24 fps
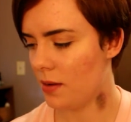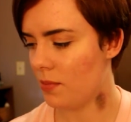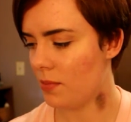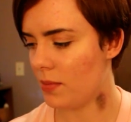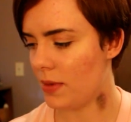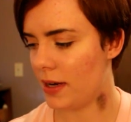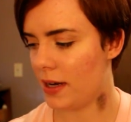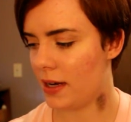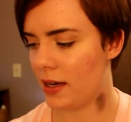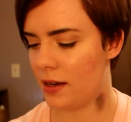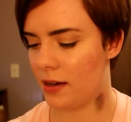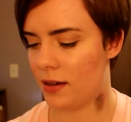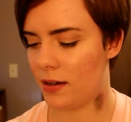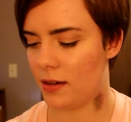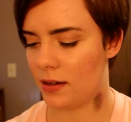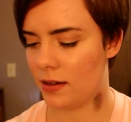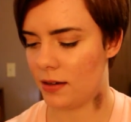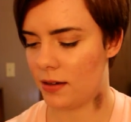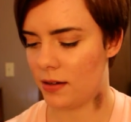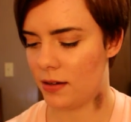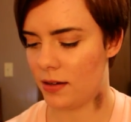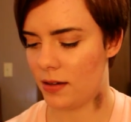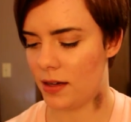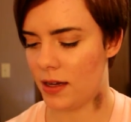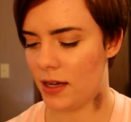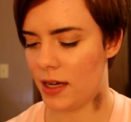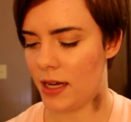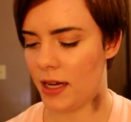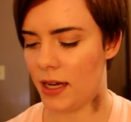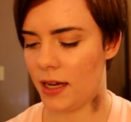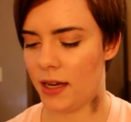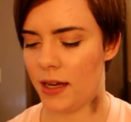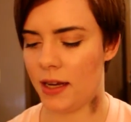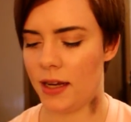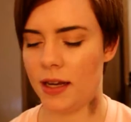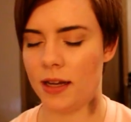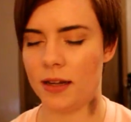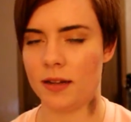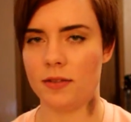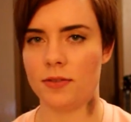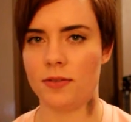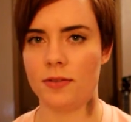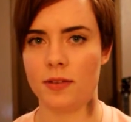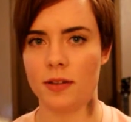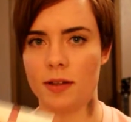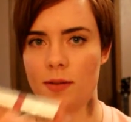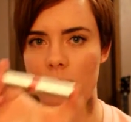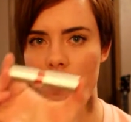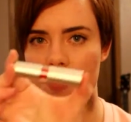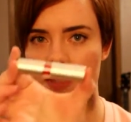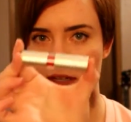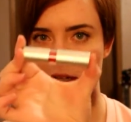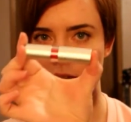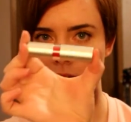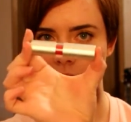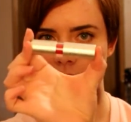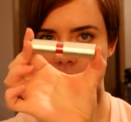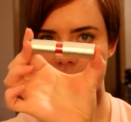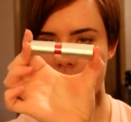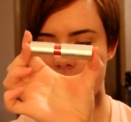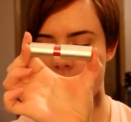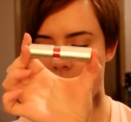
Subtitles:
my e.l.f. lipstick.